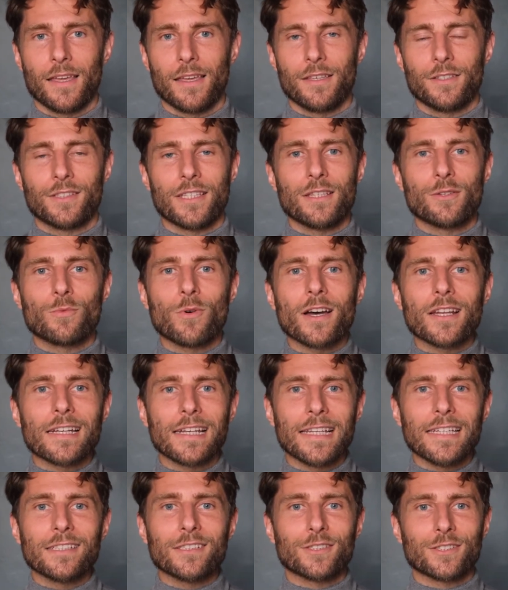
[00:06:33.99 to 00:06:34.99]
You see, the word
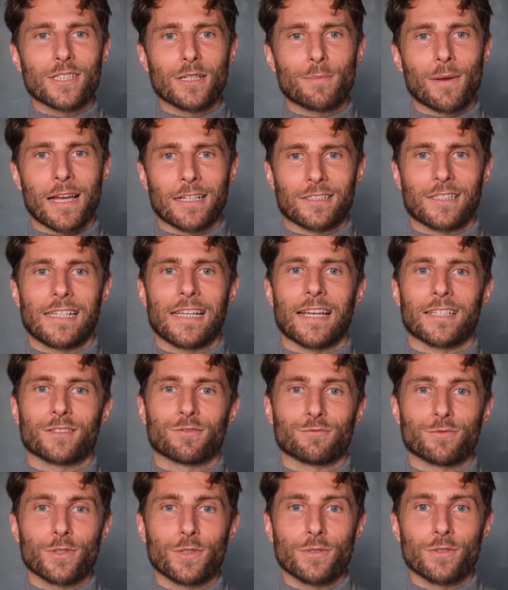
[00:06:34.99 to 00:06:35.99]
leadership actually has
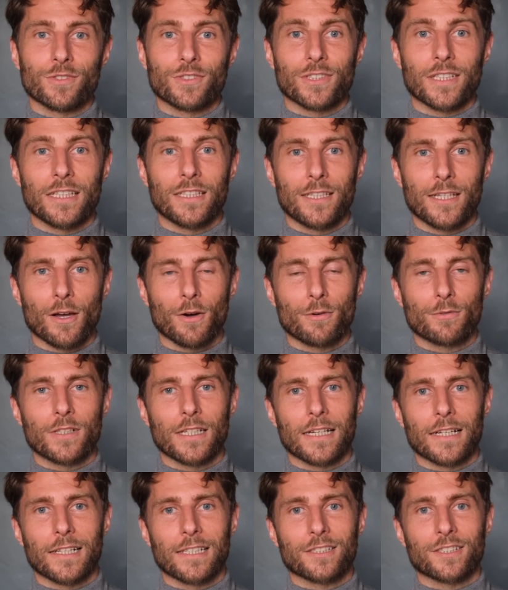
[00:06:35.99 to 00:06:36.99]
roots in the Old
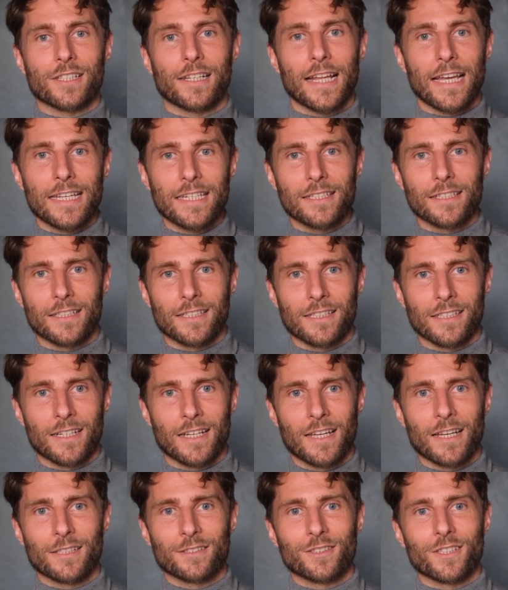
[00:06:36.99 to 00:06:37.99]
English leiden,
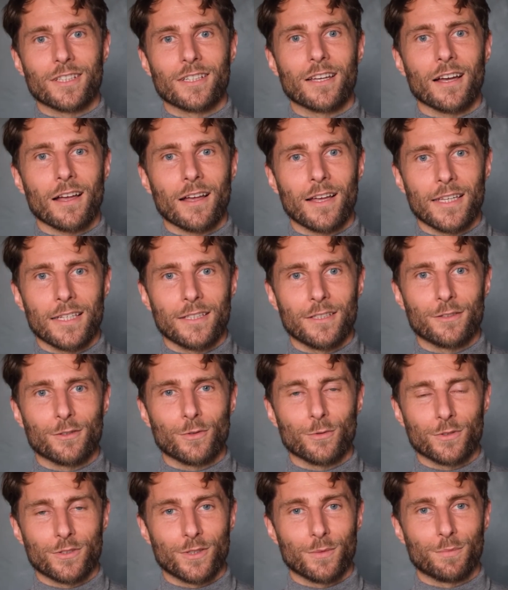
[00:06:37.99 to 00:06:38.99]
to guide
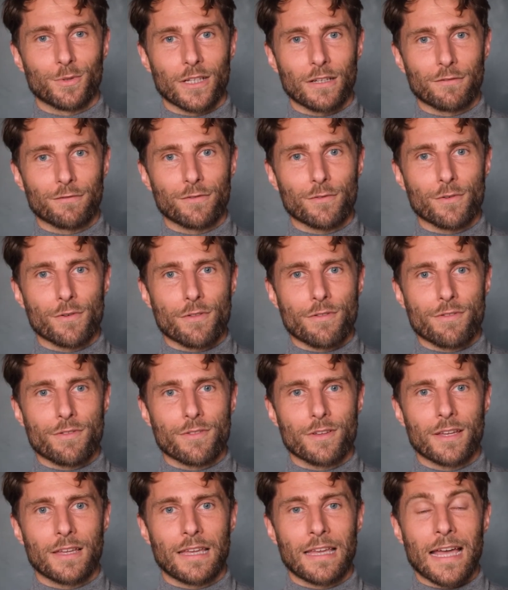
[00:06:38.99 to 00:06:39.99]
or to bring forth.
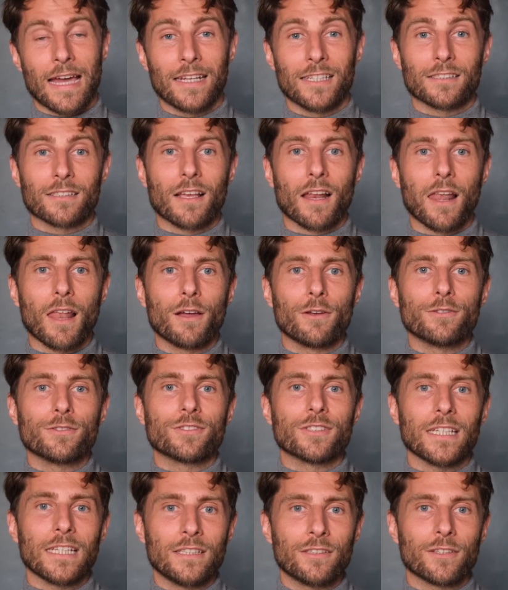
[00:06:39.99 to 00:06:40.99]
And its
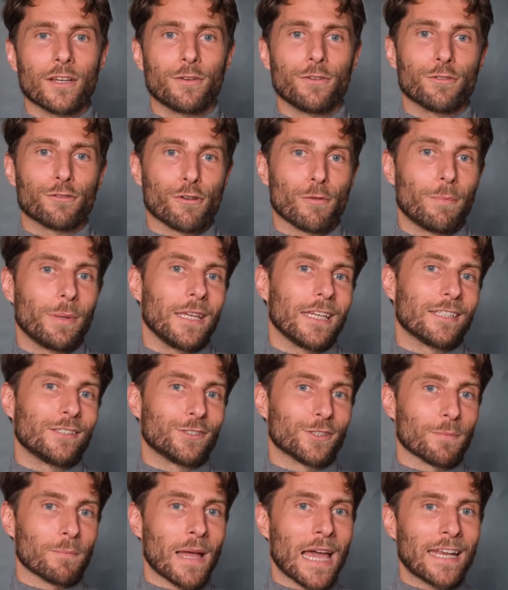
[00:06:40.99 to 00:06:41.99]
close Indo-European
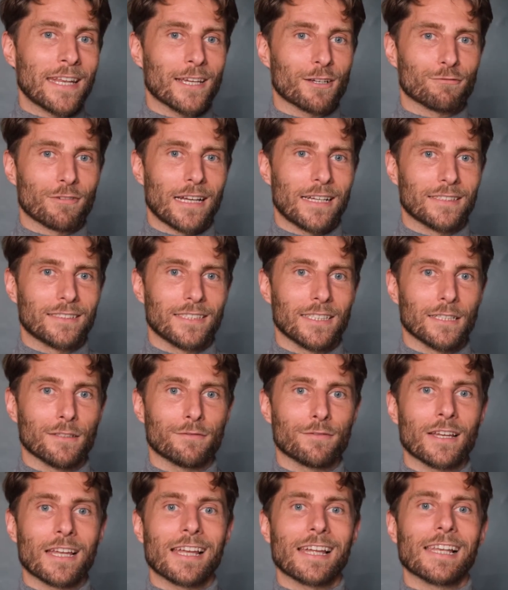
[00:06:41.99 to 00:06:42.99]
Germanic
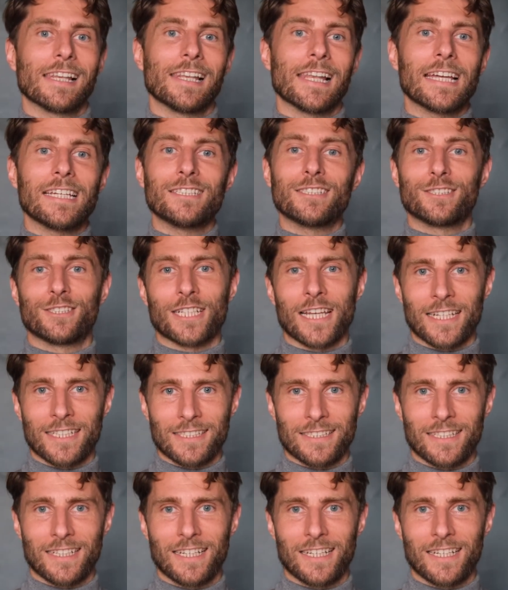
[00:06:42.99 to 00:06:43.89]
relative, leidjan,